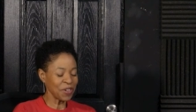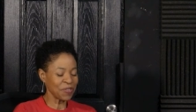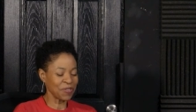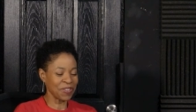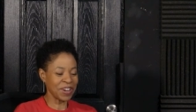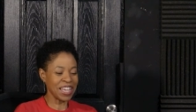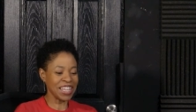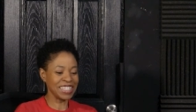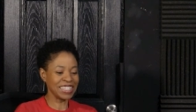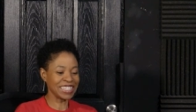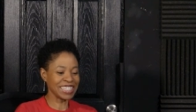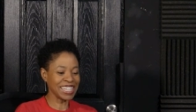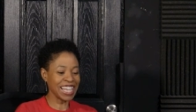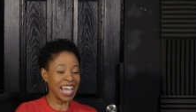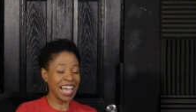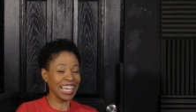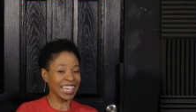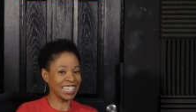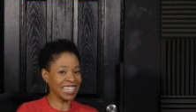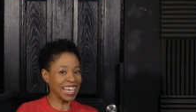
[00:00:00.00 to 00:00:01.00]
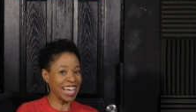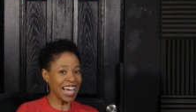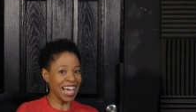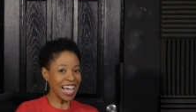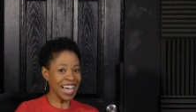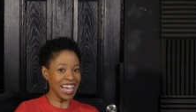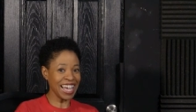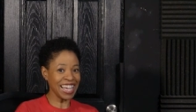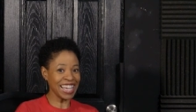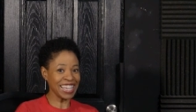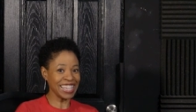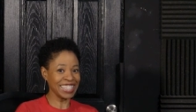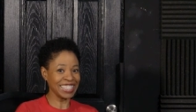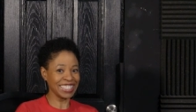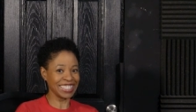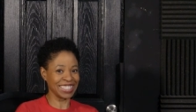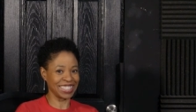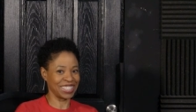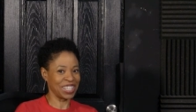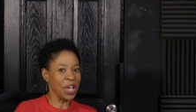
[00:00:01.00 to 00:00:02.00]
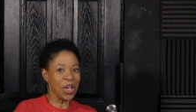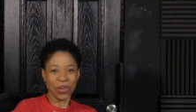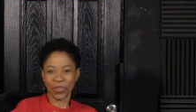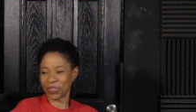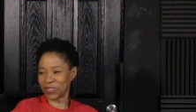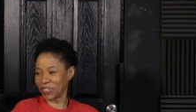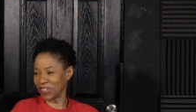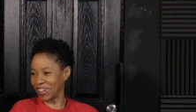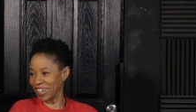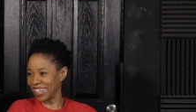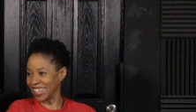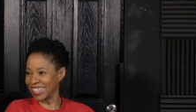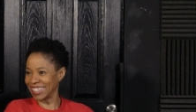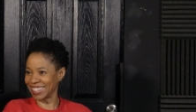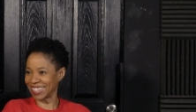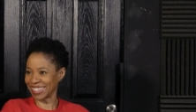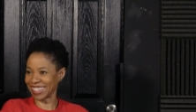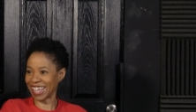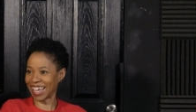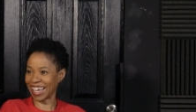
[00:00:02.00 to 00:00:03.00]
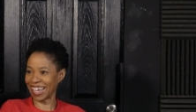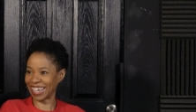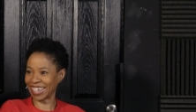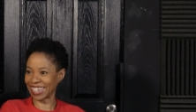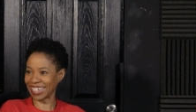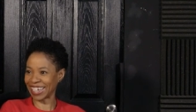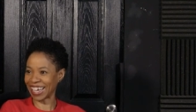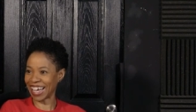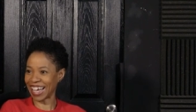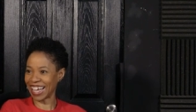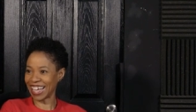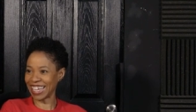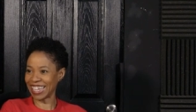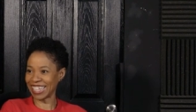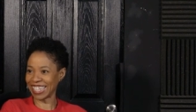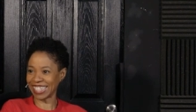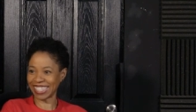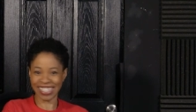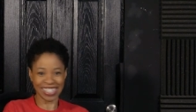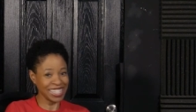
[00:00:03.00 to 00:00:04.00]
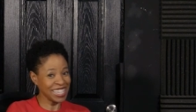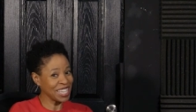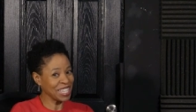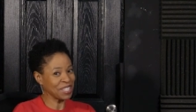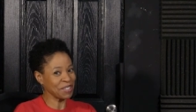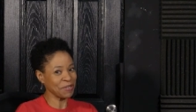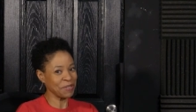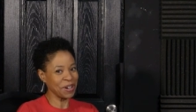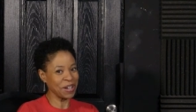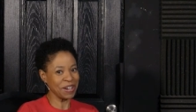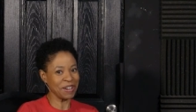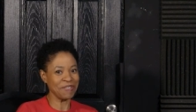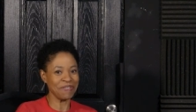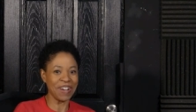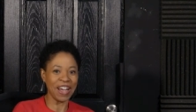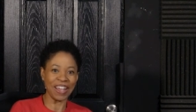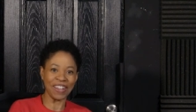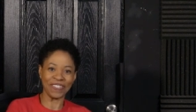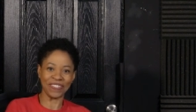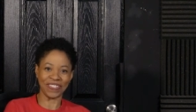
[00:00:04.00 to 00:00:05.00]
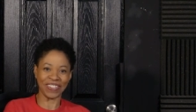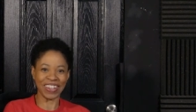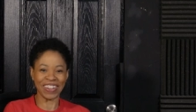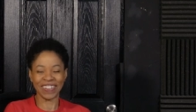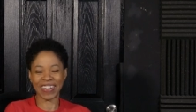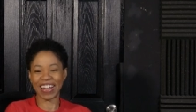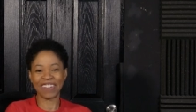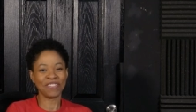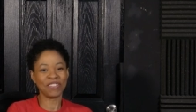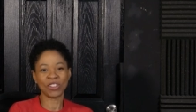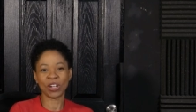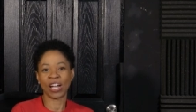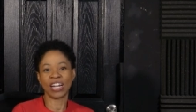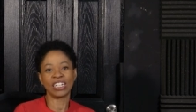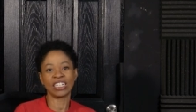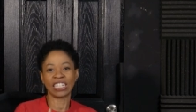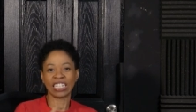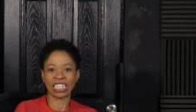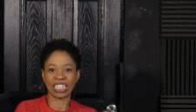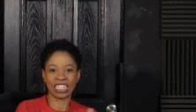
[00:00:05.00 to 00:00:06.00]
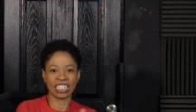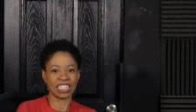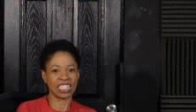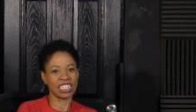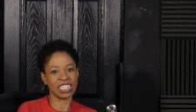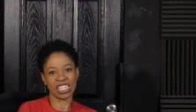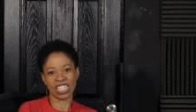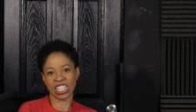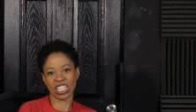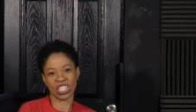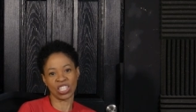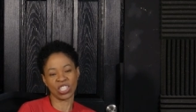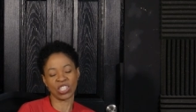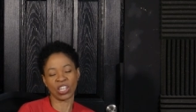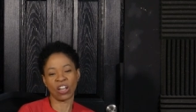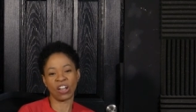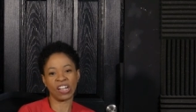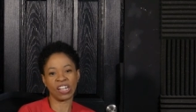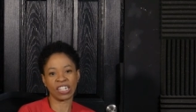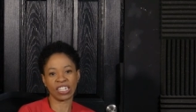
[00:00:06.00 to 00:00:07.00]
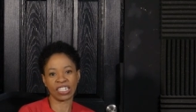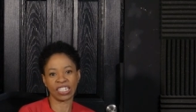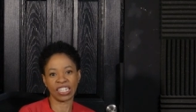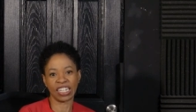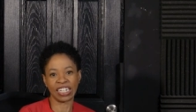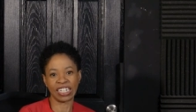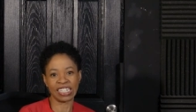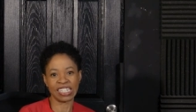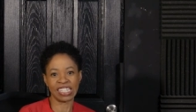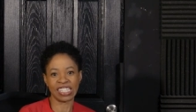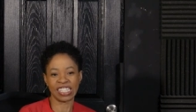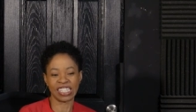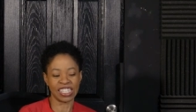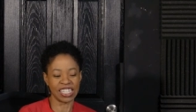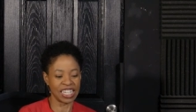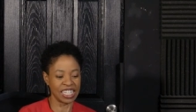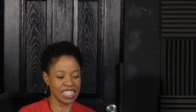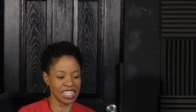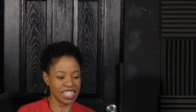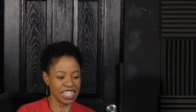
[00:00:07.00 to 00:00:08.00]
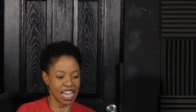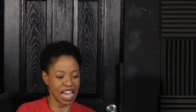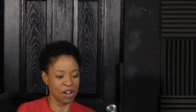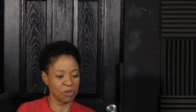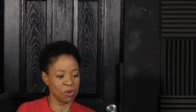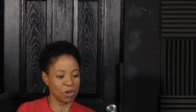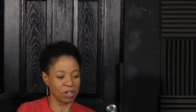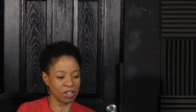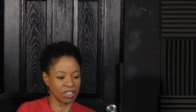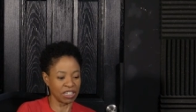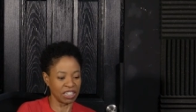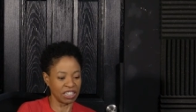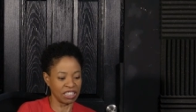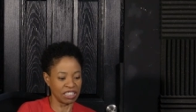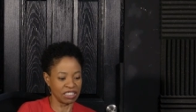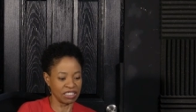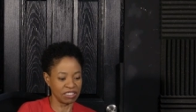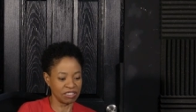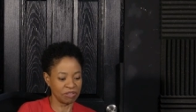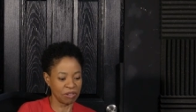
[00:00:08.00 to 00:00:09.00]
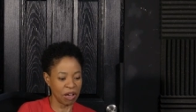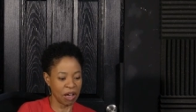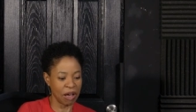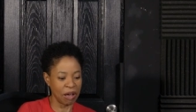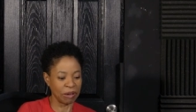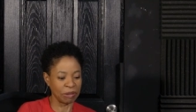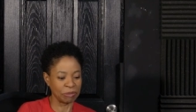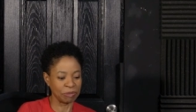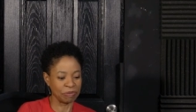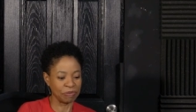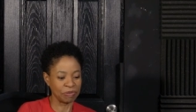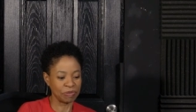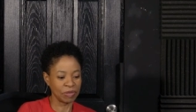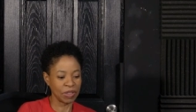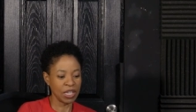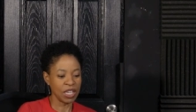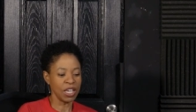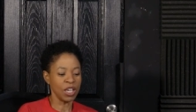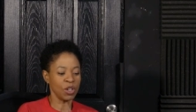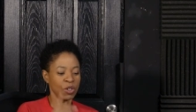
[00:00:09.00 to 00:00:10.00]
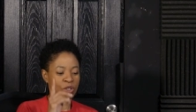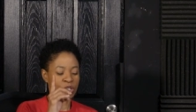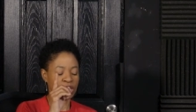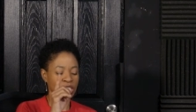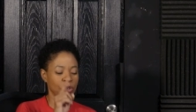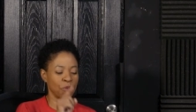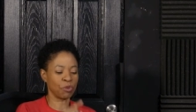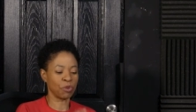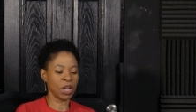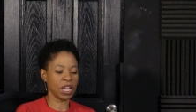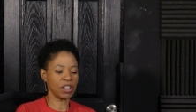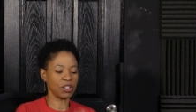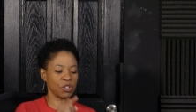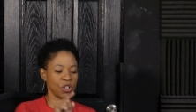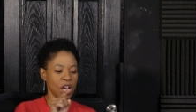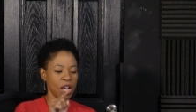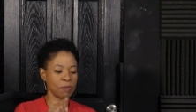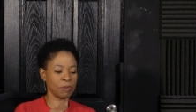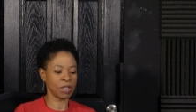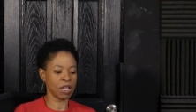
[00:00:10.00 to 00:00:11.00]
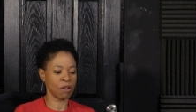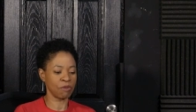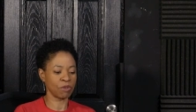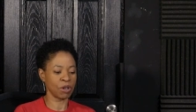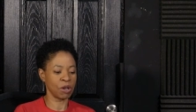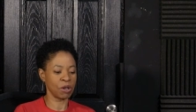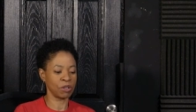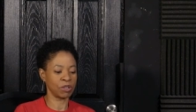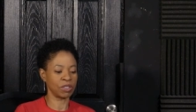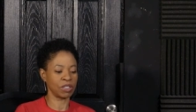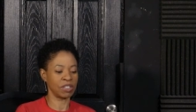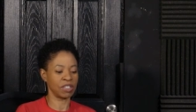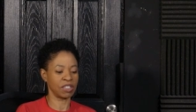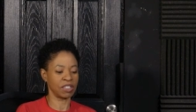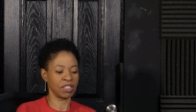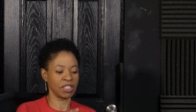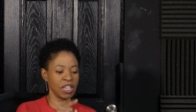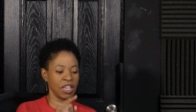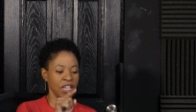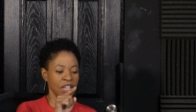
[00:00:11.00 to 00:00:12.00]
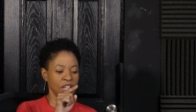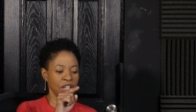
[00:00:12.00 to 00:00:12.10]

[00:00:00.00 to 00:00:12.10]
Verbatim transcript: Friends Like Us, Friends Like Us is one of my favorite. I'm trying to get it into the song, and it's not working. Let's see, raindrops on roses